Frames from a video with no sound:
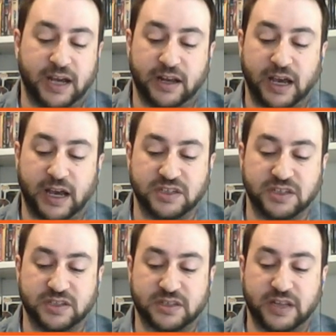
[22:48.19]
I
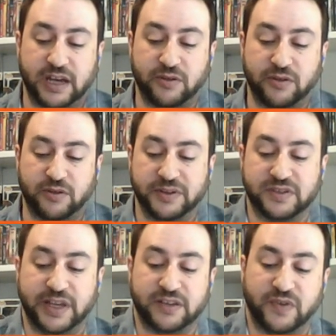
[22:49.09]
don't know.
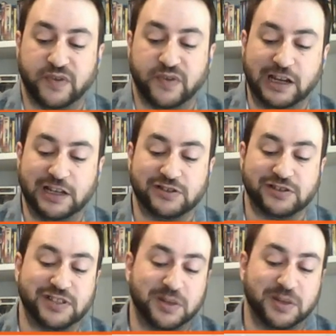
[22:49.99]
It's very
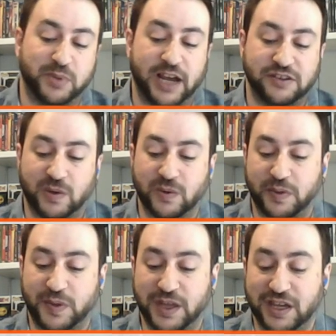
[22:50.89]
interesting, but I don't
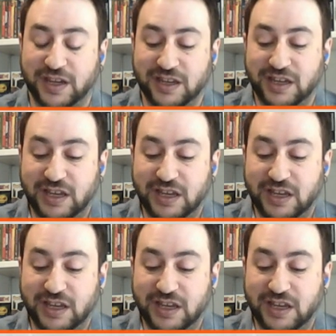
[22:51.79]
think